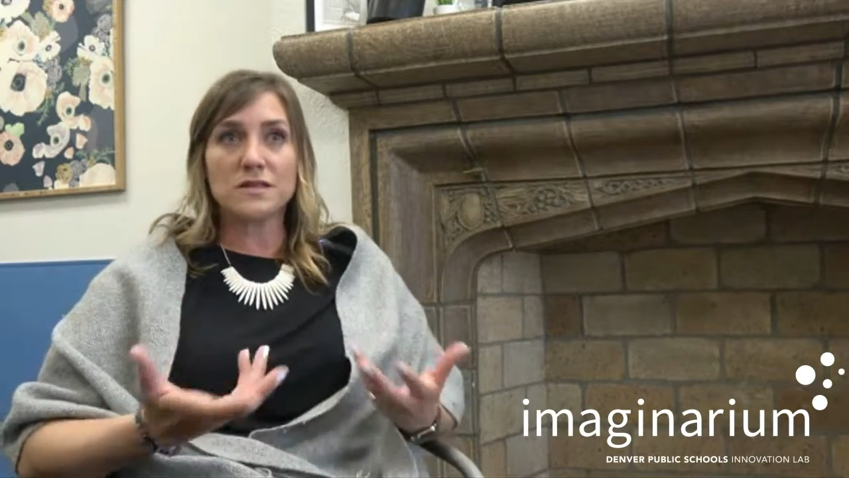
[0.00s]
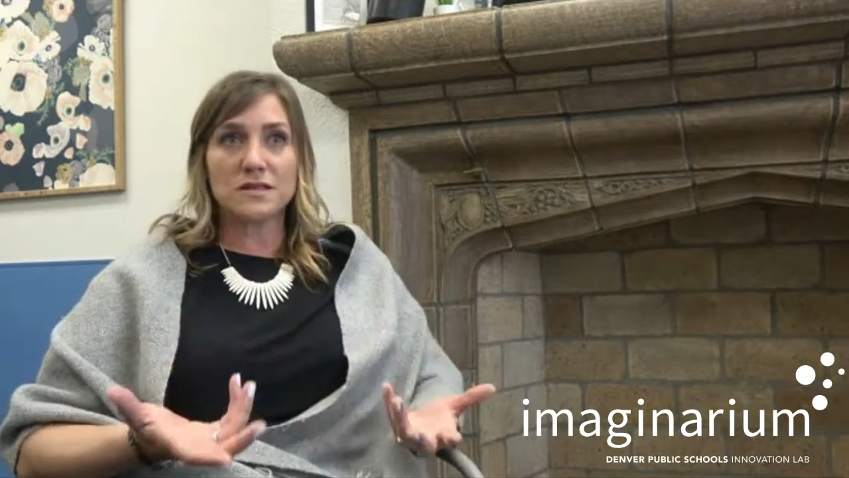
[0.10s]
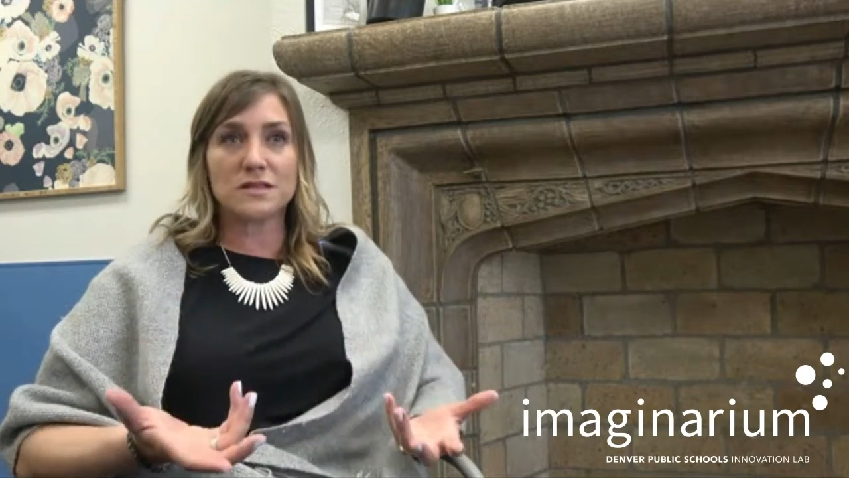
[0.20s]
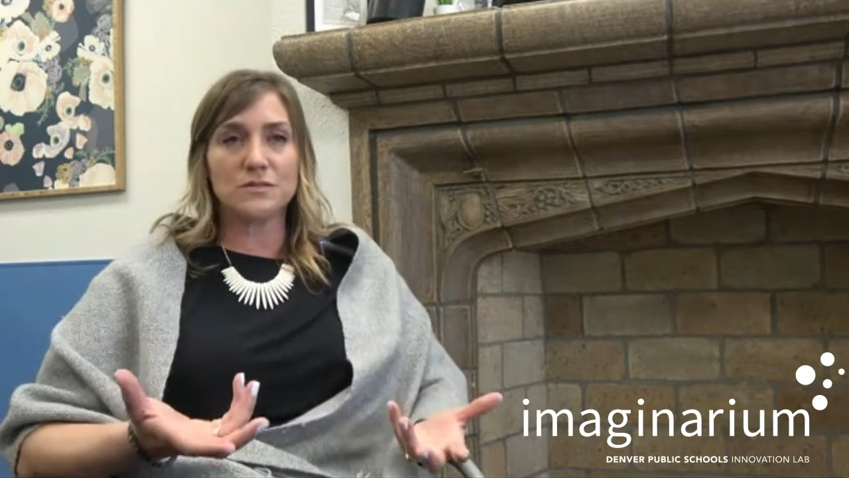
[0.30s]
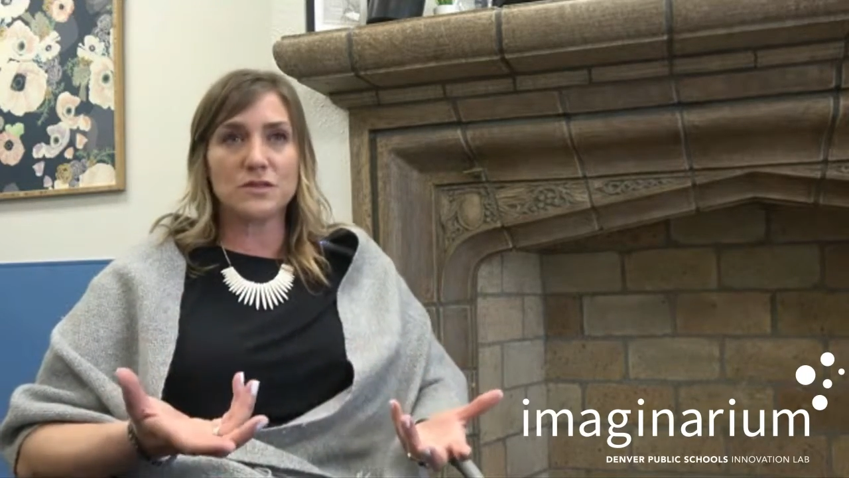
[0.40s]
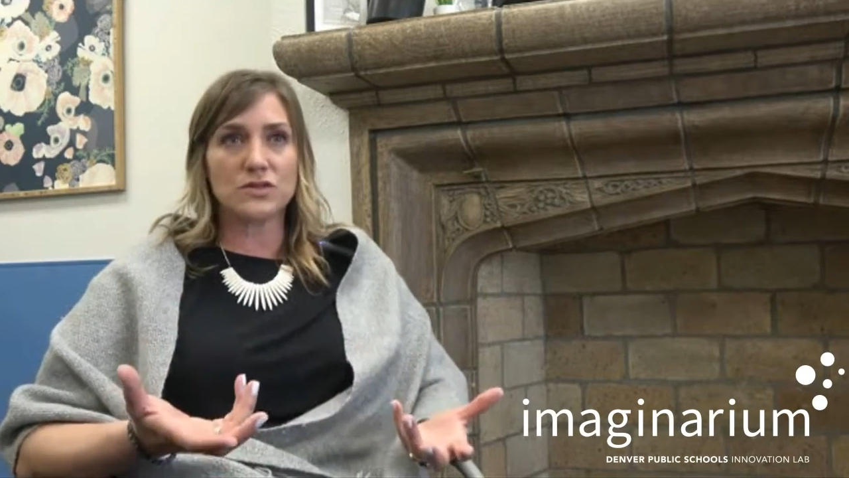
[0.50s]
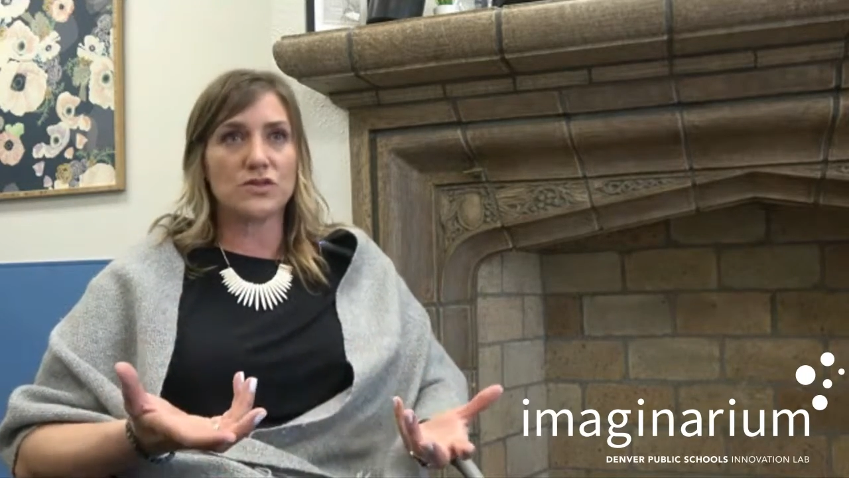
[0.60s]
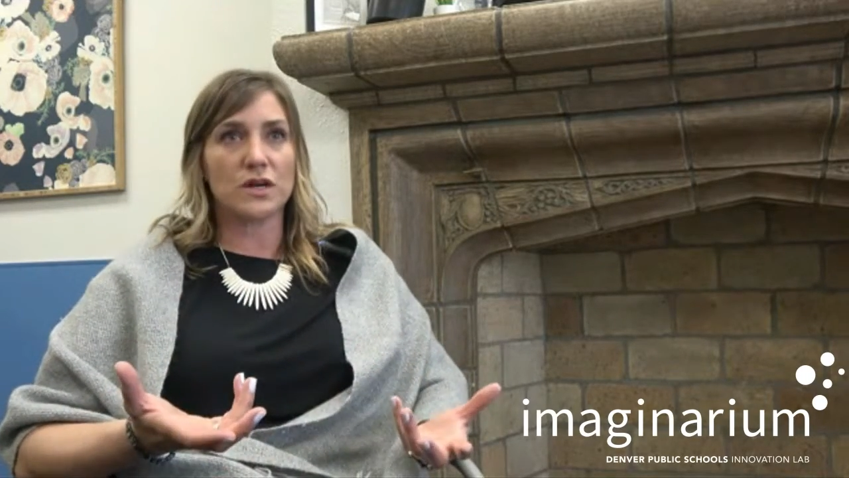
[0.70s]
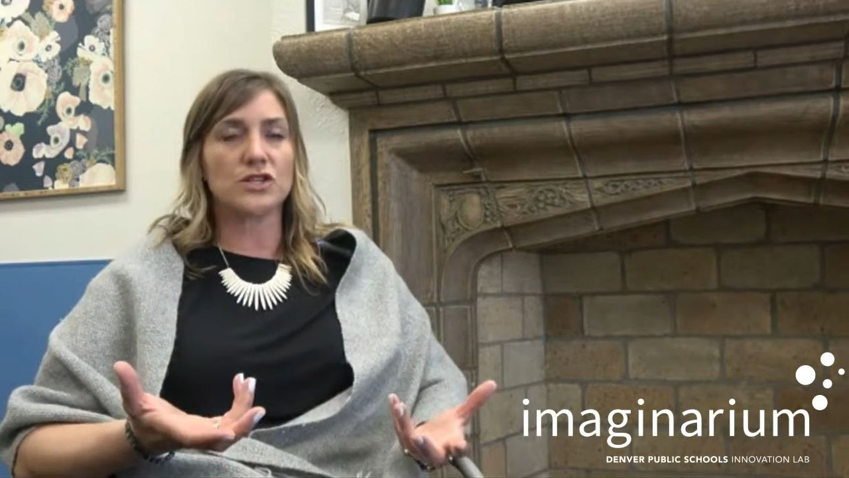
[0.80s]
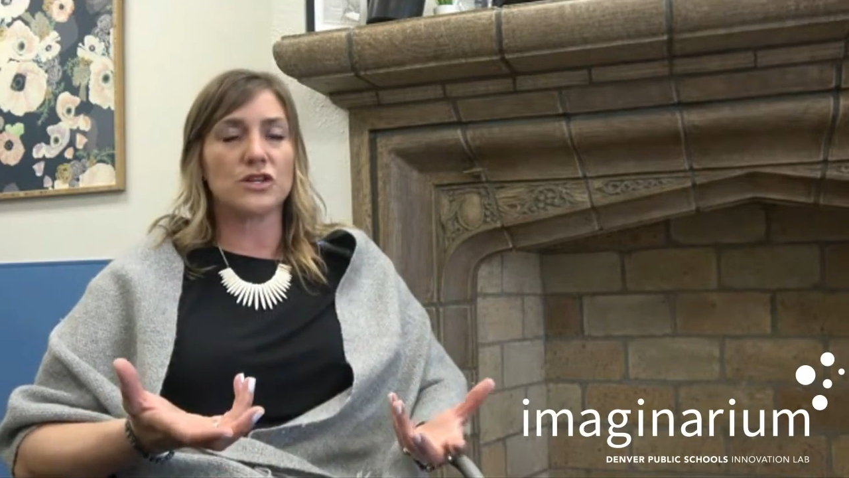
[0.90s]
systems and
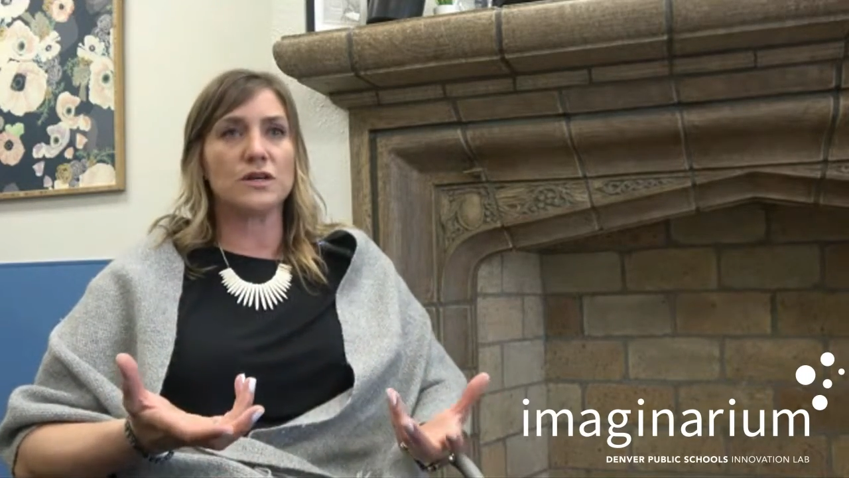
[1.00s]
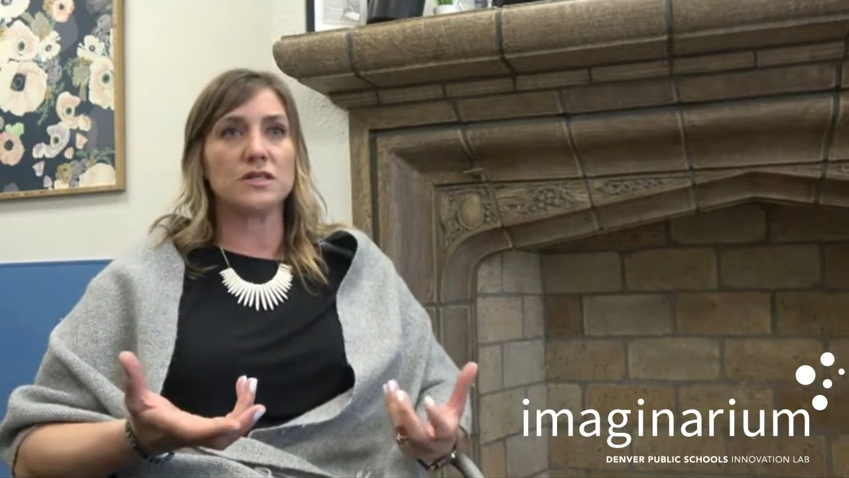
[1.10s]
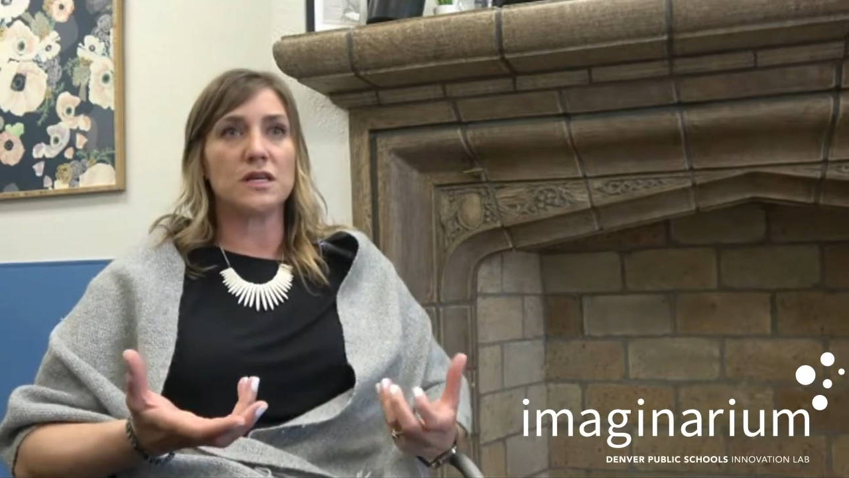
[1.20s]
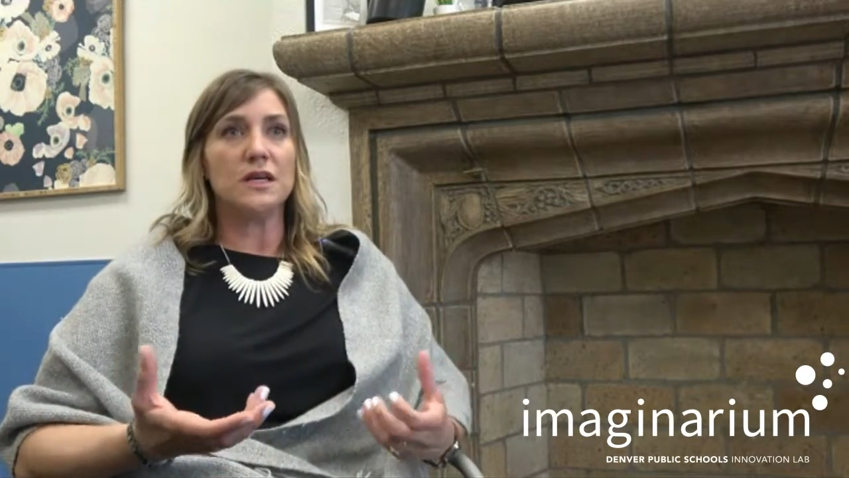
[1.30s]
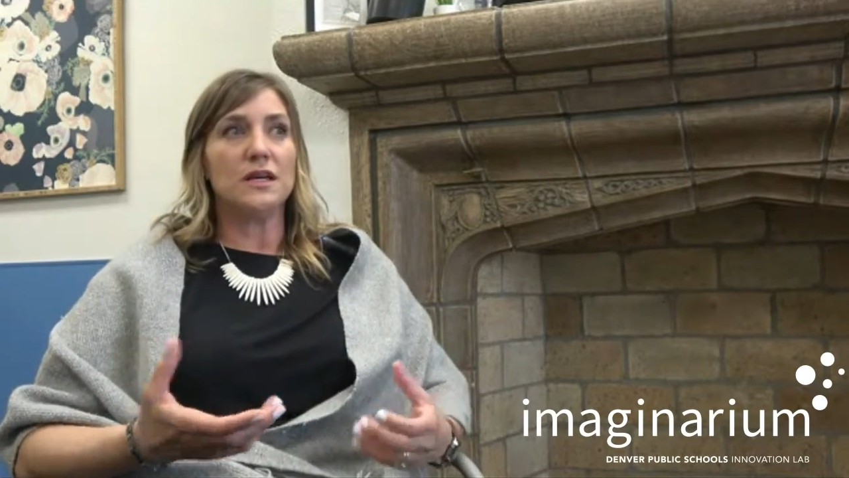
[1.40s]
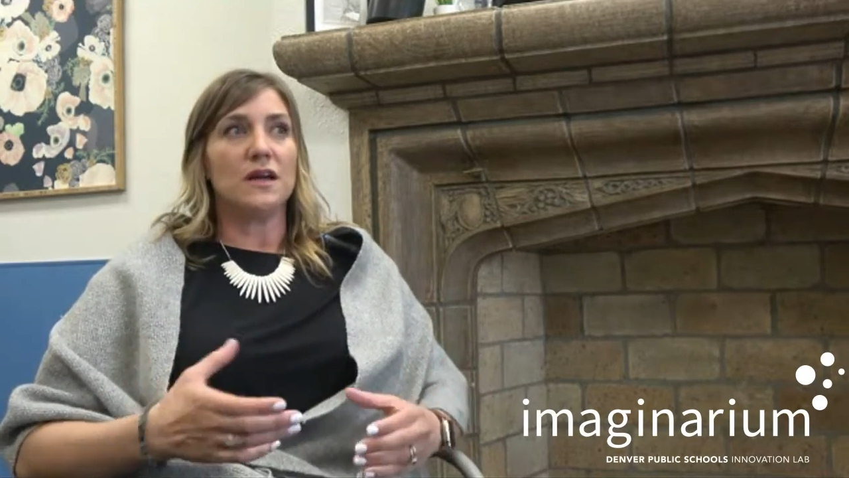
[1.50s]
structures.